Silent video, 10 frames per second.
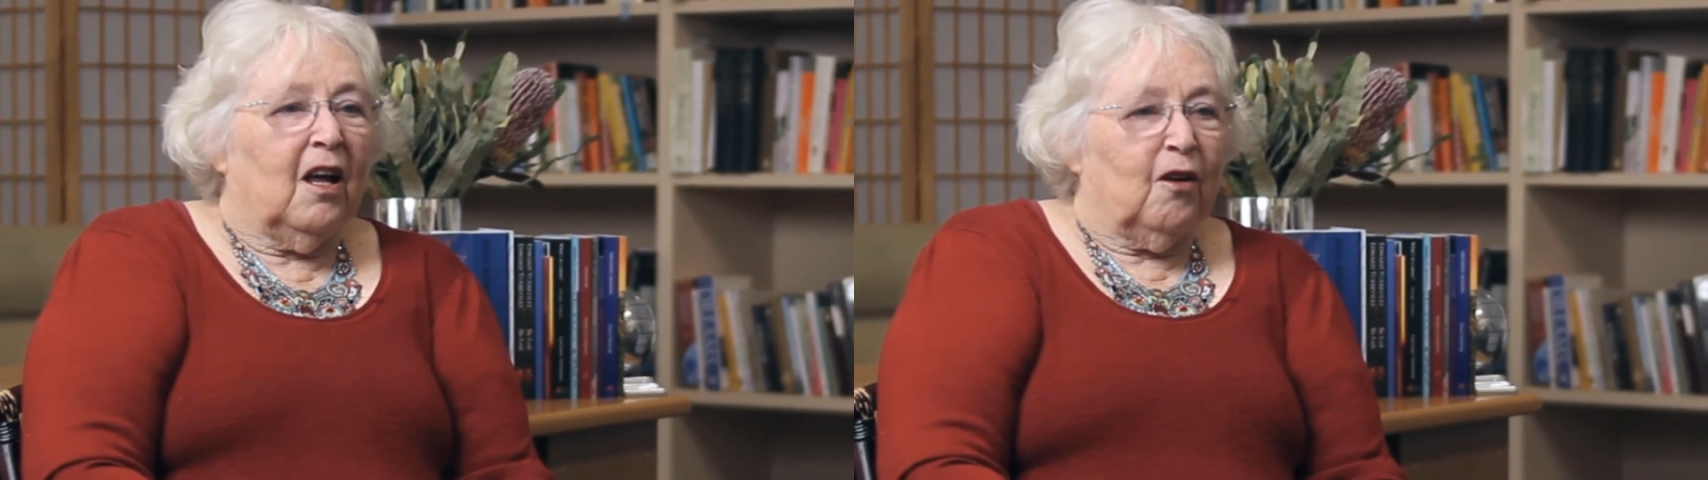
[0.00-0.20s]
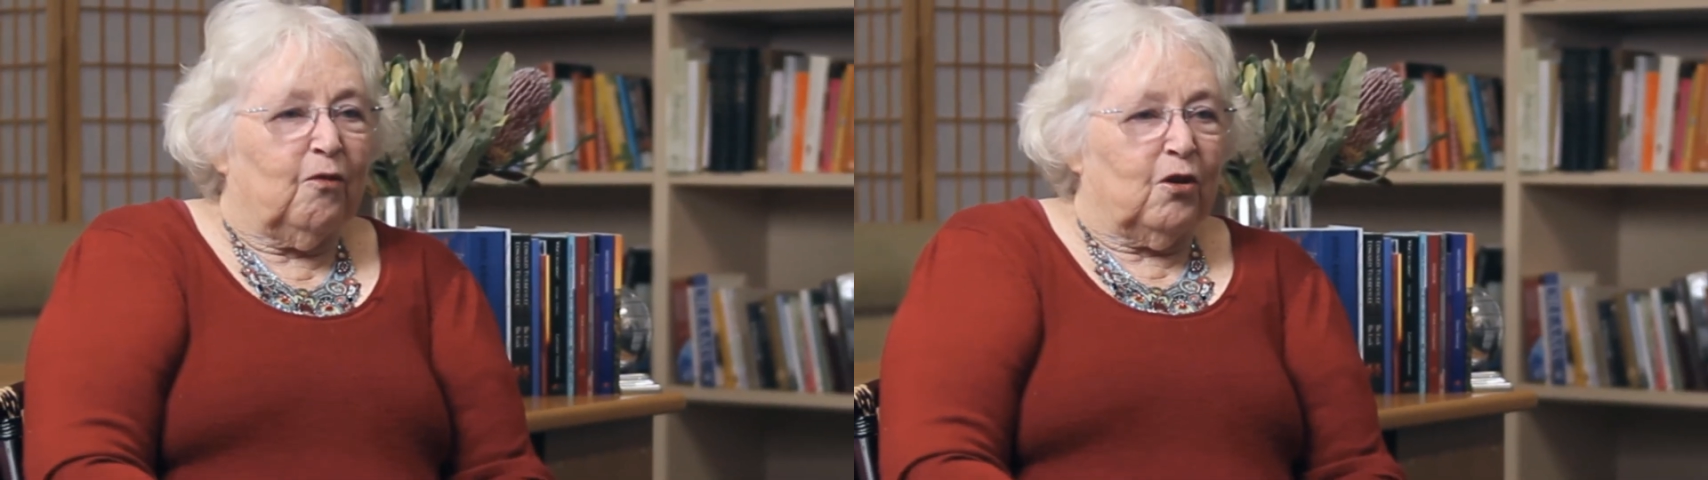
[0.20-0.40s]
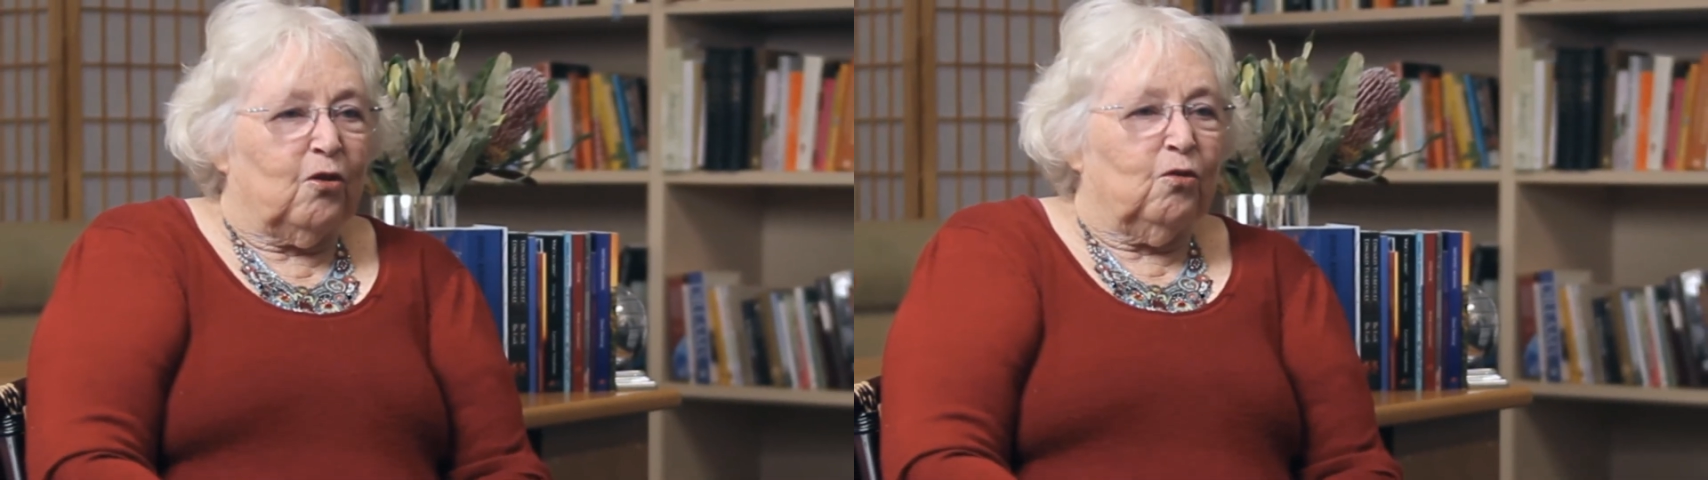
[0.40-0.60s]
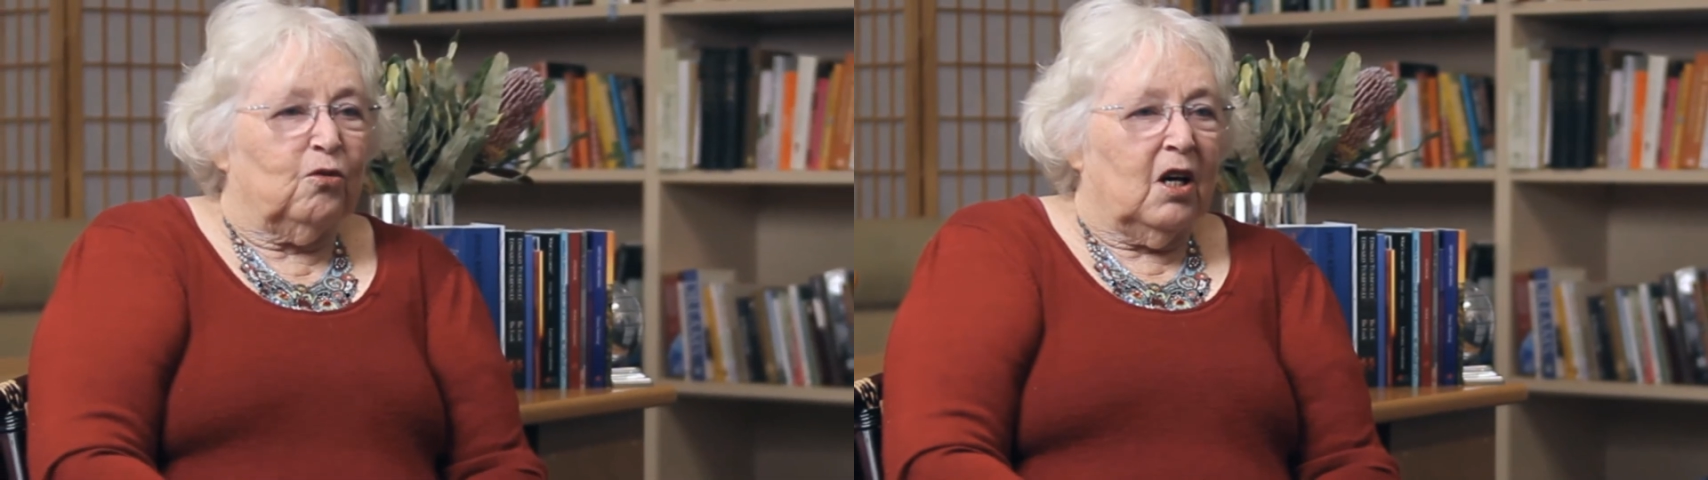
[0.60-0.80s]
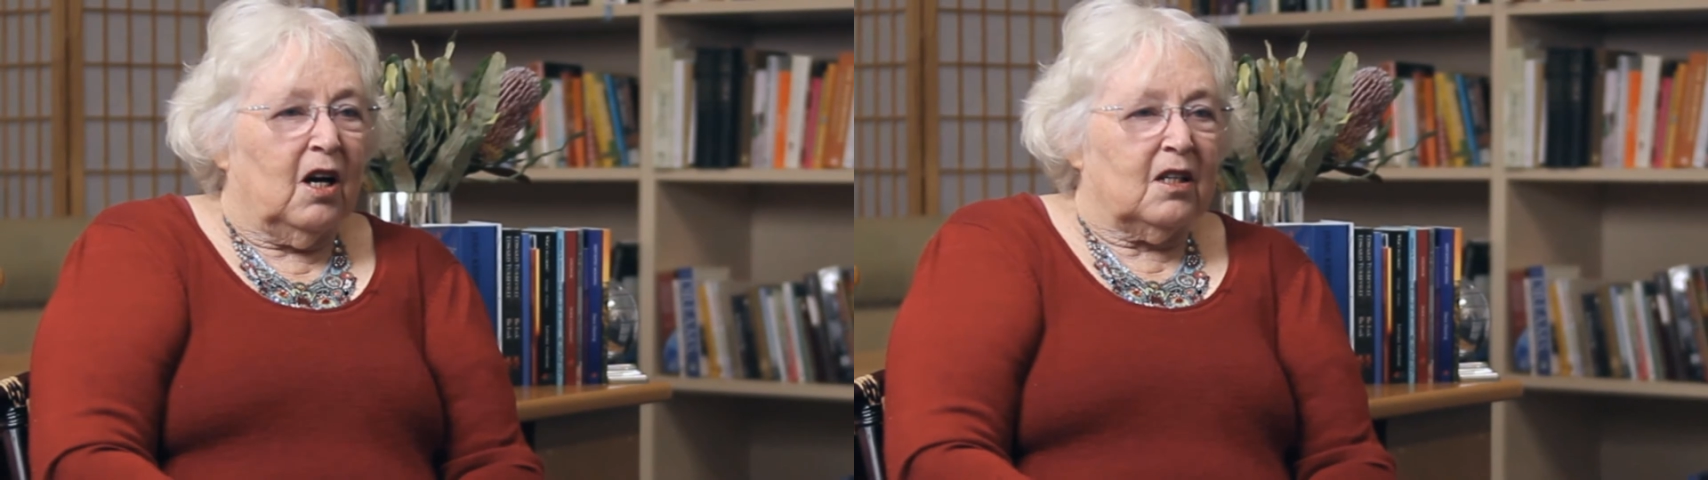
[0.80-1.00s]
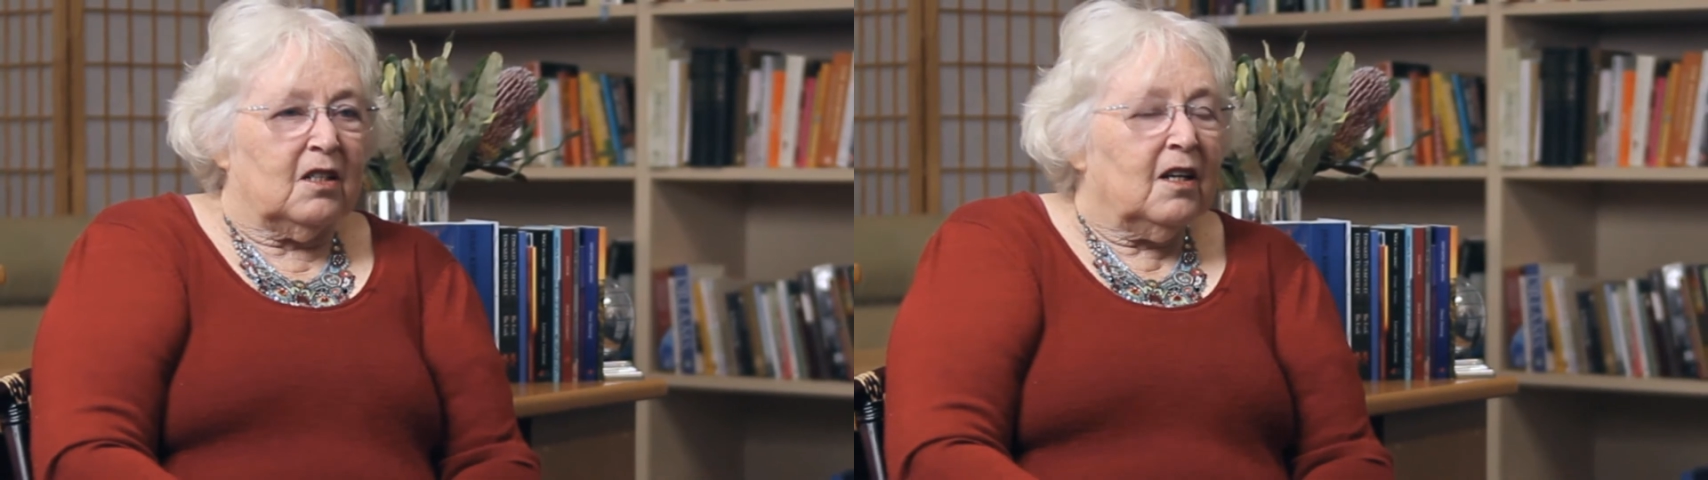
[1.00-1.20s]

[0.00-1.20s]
over it all night,